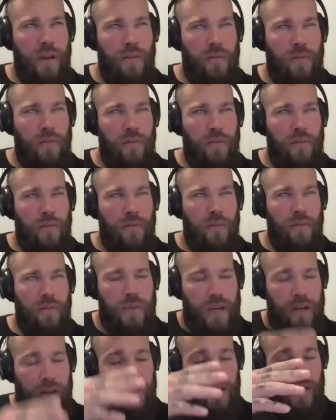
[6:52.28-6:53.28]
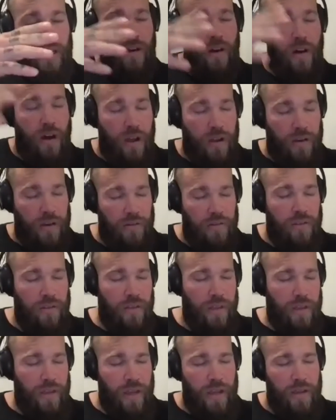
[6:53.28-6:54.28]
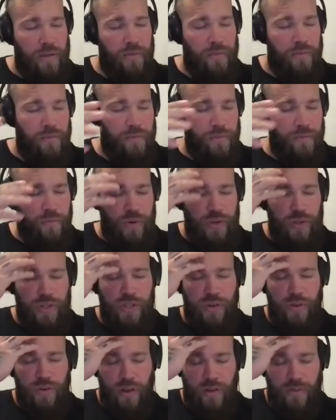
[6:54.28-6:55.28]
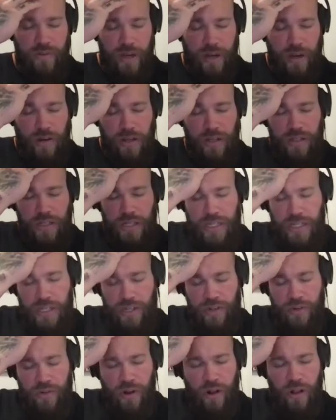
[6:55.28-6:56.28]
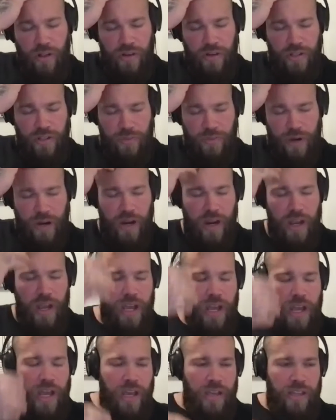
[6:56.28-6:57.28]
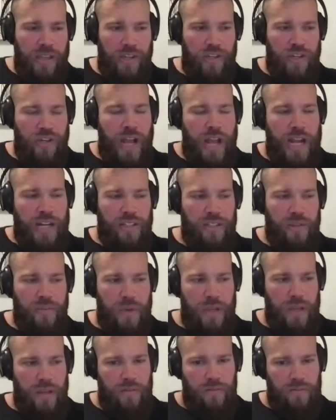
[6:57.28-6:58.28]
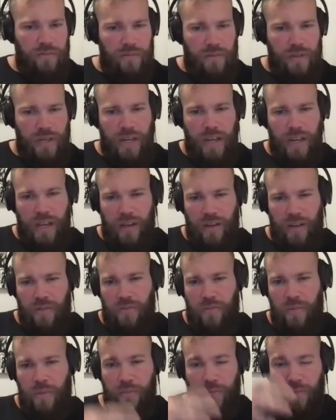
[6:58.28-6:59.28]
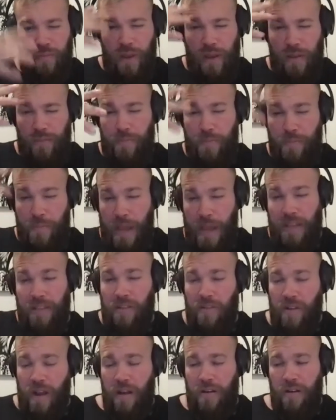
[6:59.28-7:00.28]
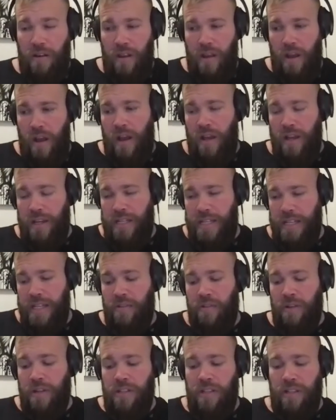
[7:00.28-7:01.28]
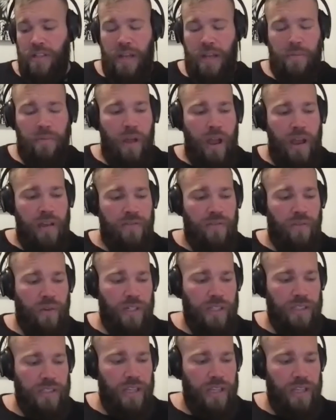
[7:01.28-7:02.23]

like based merely on the pursuit of increasing tissue tolerance, where they should actually be based around decreasing the applied force.